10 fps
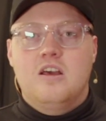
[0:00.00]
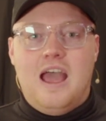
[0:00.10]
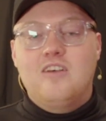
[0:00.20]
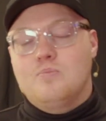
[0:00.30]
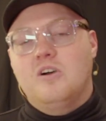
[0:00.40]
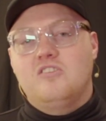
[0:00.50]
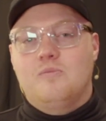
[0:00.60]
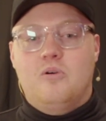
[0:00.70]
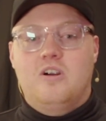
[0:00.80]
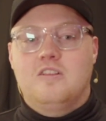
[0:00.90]
as much a
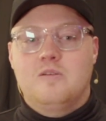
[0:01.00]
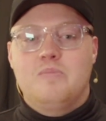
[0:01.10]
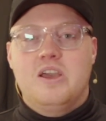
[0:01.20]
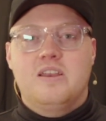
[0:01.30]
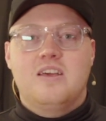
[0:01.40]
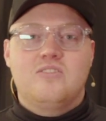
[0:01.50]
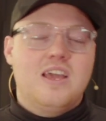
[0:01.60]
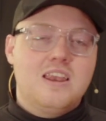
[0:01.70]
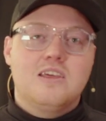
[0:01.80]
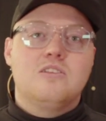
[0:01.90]
part of the band as
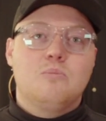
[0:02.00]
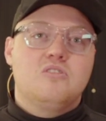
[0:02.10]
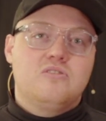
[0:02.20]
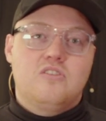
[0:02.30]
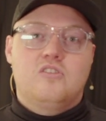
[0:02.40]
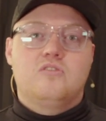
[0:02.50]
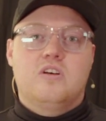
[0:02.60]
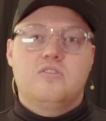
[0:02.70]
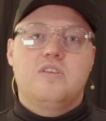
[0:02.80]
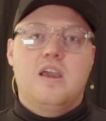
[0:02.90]
any of the musicians
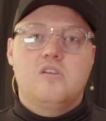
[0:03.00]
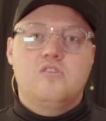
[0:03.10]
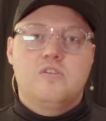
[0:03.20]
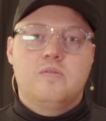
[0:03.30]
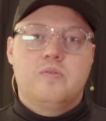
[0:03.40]
on stage.